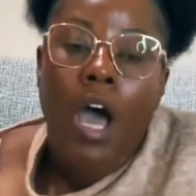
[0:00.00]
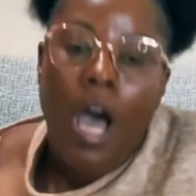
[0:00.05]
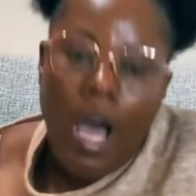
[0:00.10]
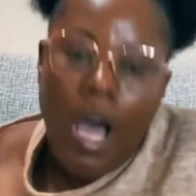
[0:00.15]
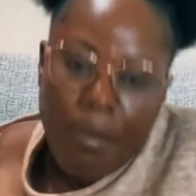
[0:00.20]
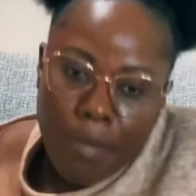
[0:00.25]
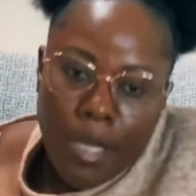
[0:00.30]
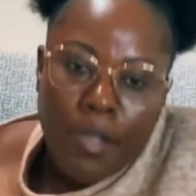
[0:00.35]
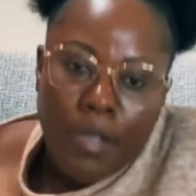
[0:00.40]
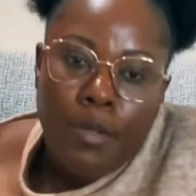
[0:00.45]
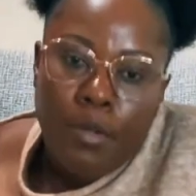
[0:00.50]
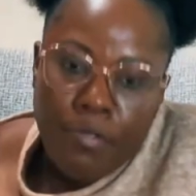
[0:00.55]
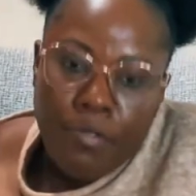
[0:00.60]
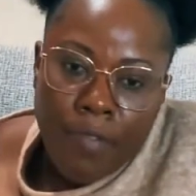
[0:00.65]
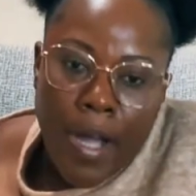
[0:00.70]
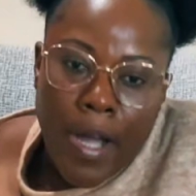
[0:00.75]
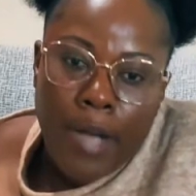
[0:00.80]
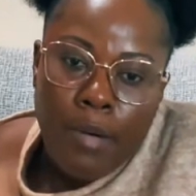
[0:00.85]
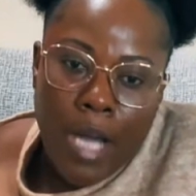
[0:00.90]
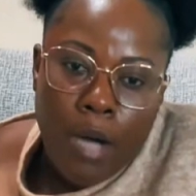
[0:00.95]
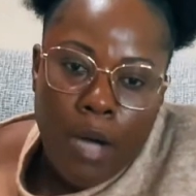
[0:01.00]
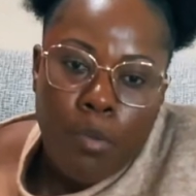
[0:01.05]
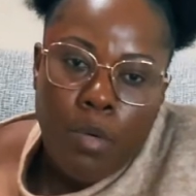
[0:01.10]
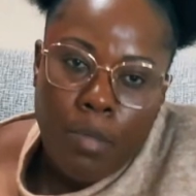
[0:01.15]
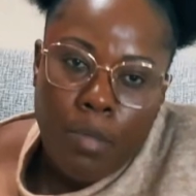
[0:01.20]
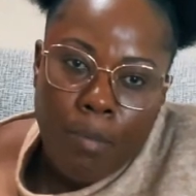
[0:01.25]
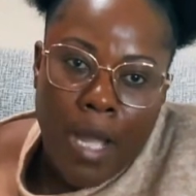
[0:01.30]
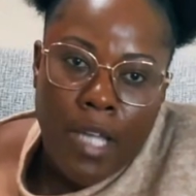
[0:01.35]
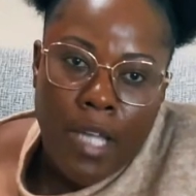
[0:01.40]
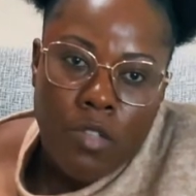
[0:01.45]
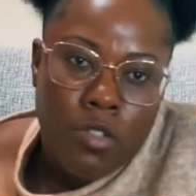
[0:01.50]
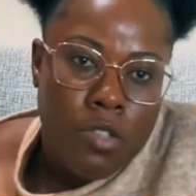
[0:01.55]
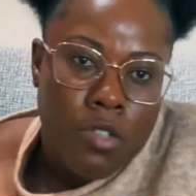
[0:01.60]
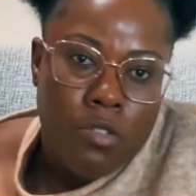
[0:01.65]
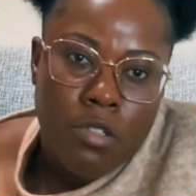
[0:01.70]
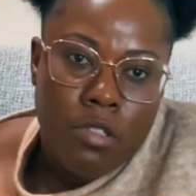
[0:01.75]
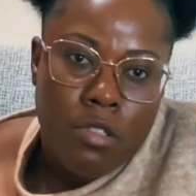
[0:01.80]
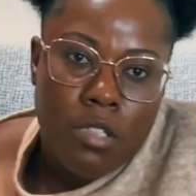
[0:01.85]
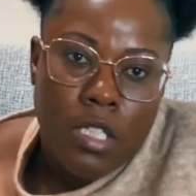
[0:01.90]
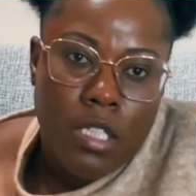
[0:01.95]
I'm going to go find out what my
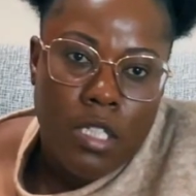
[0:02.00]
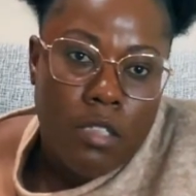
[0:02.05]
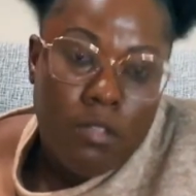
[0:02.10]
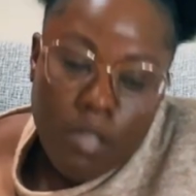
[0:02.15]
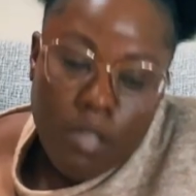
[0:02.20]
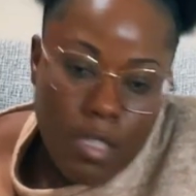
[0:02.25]
ancestors did.